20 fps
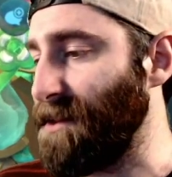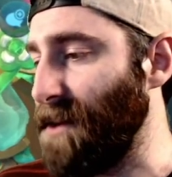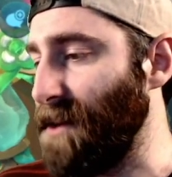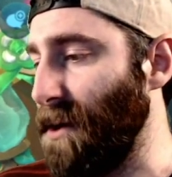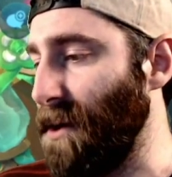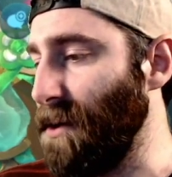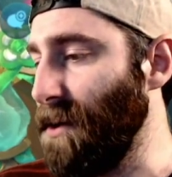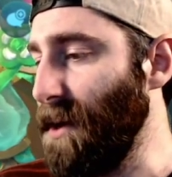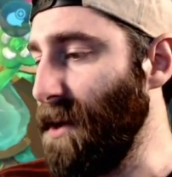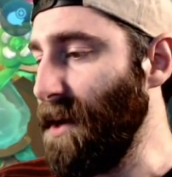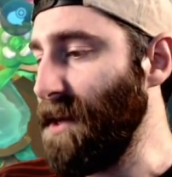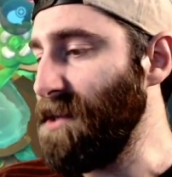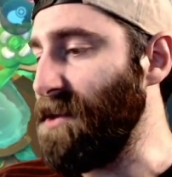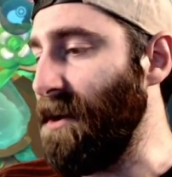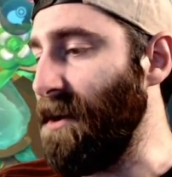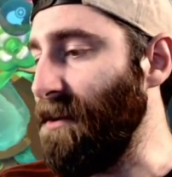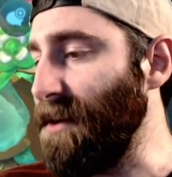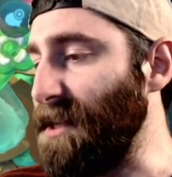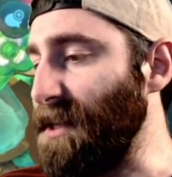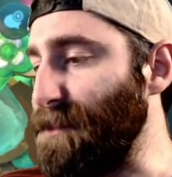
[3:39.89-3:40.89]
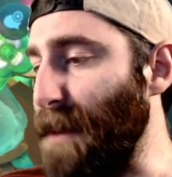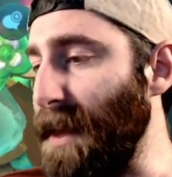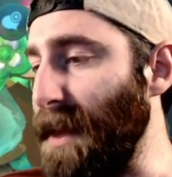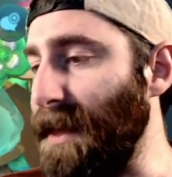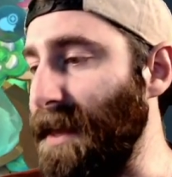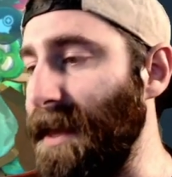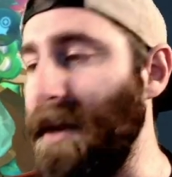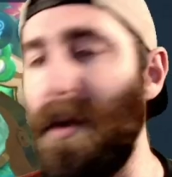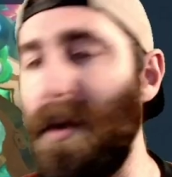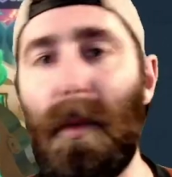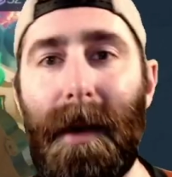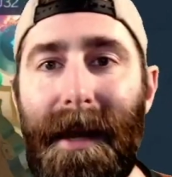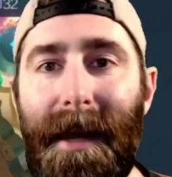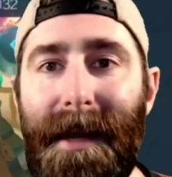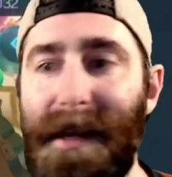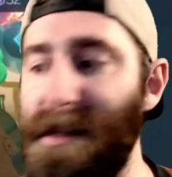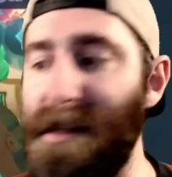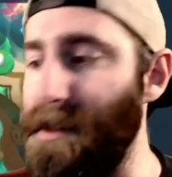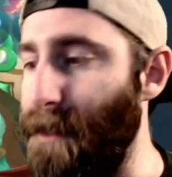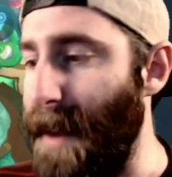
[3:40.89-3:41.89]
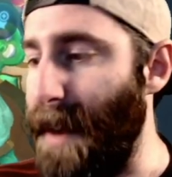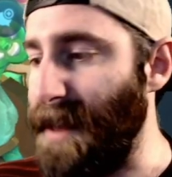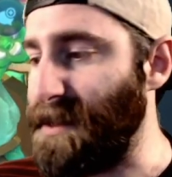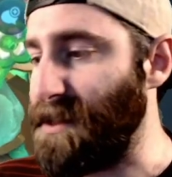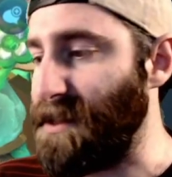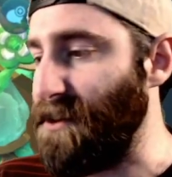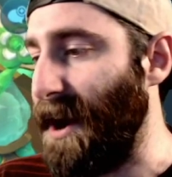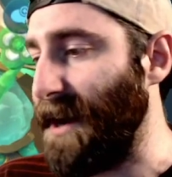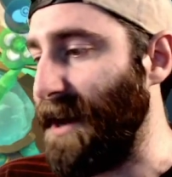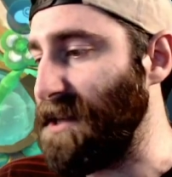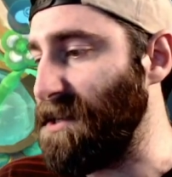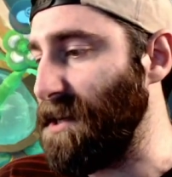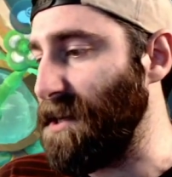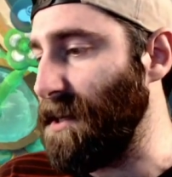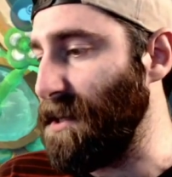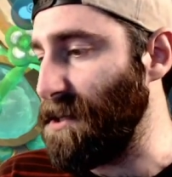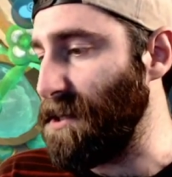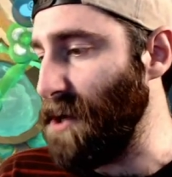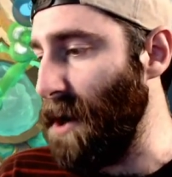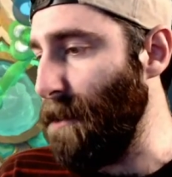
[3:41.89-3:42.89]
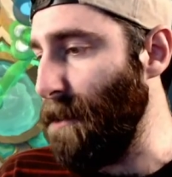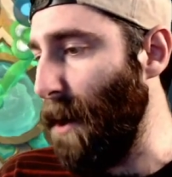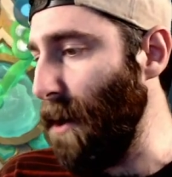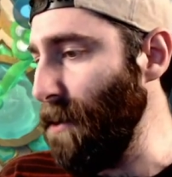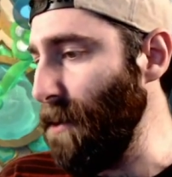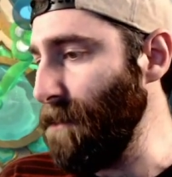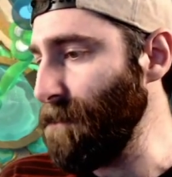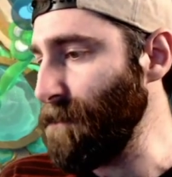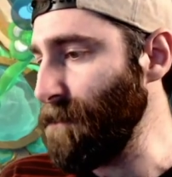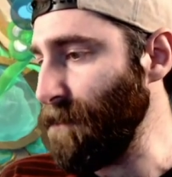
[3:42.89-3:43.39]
So generally speaking, winning is the best strategy in Turbo.